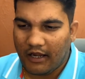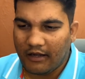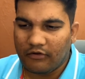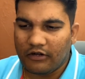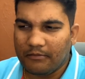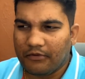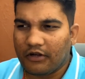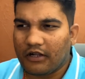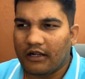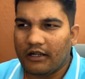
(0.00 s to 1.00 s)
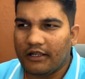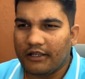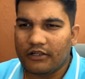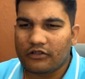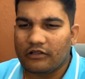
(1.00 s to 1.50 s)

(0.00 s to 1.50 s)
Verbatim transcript: And more importantly, he is